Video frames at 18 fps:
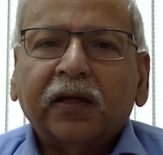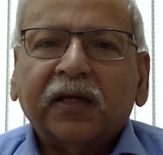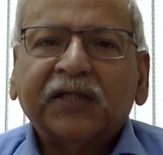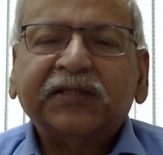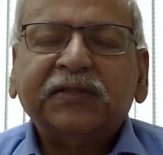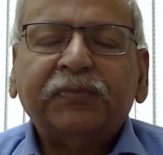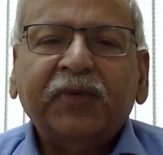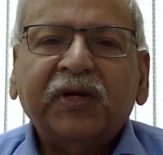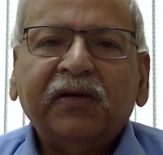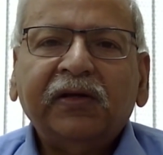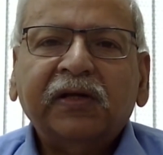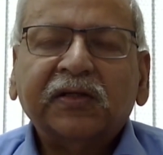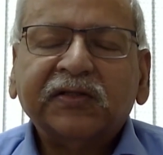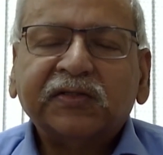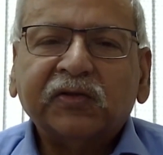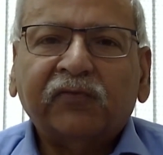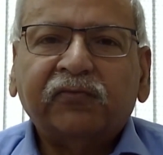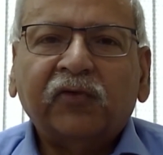
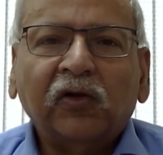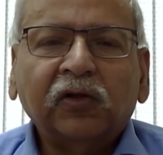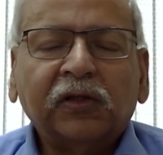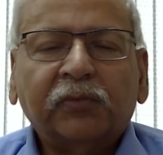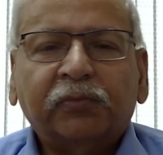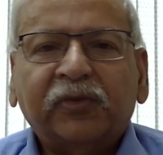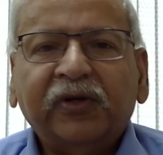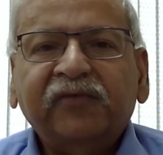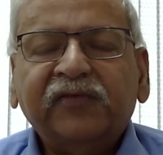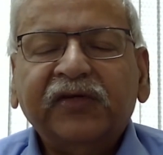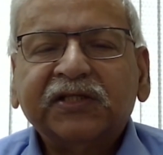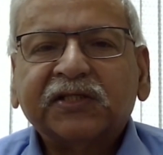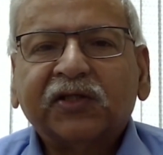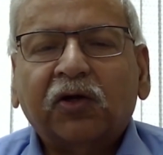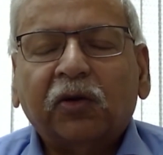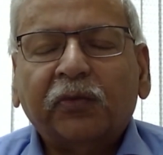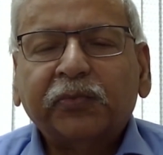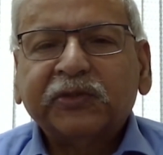experience of all the previous
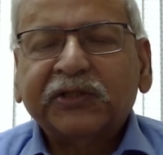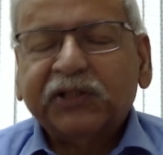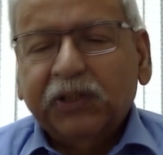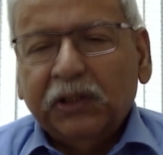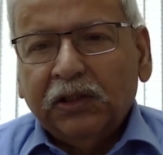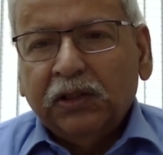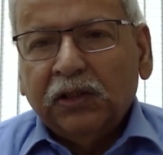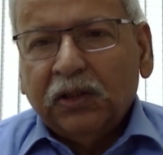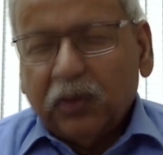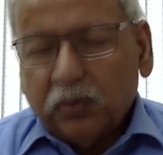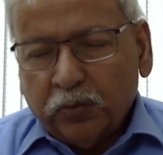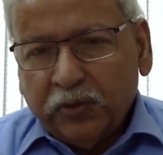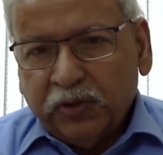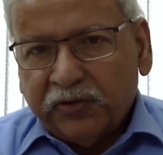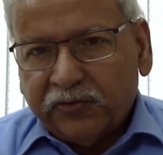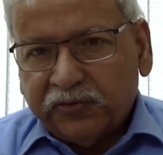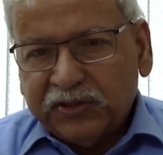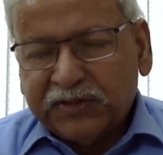COPs
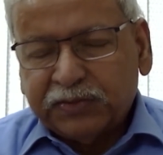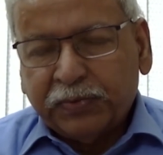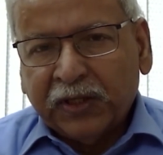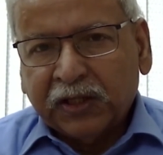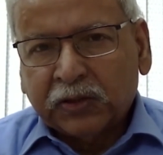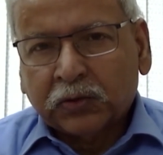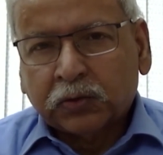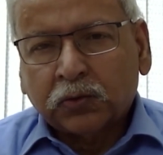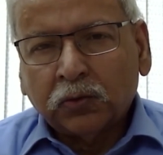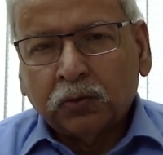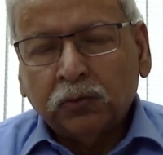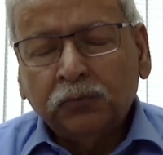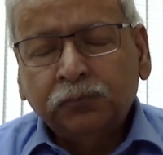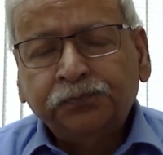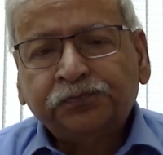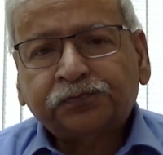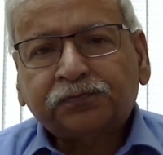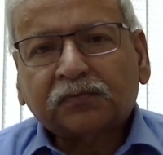with respect to